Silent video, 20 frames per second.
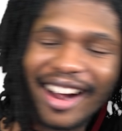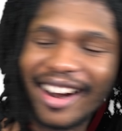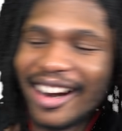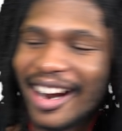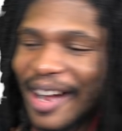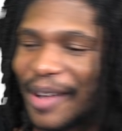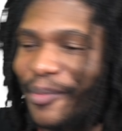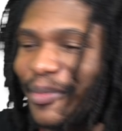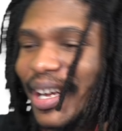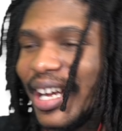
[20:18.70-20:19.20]
All
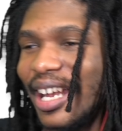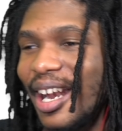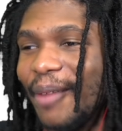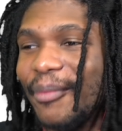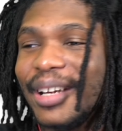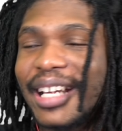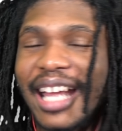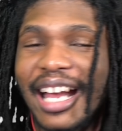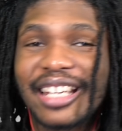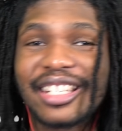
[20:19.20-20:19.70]
right, man.
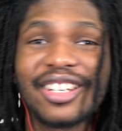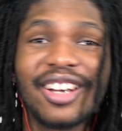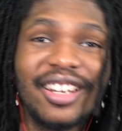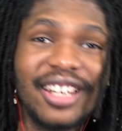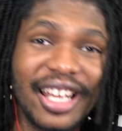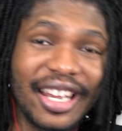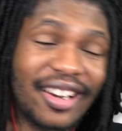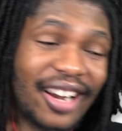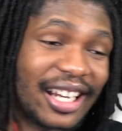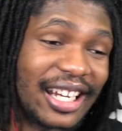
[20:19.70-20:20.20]
I'm gonna catch y'all
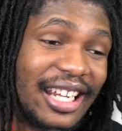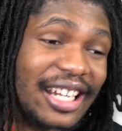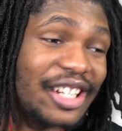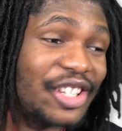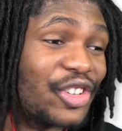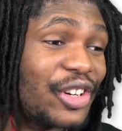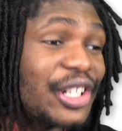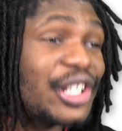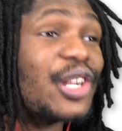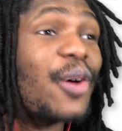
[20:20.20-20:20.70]
later. I need to
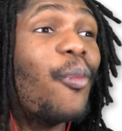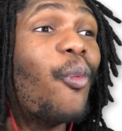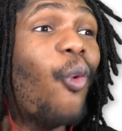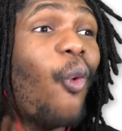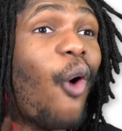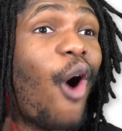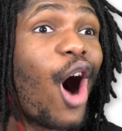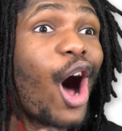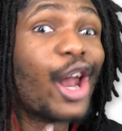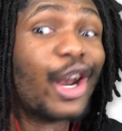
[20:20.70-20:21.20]
drink some
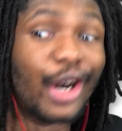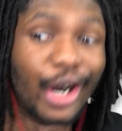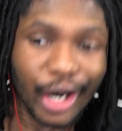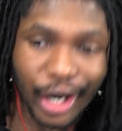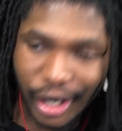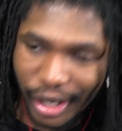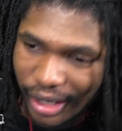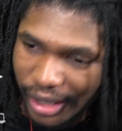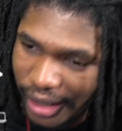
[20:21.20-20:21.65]
water.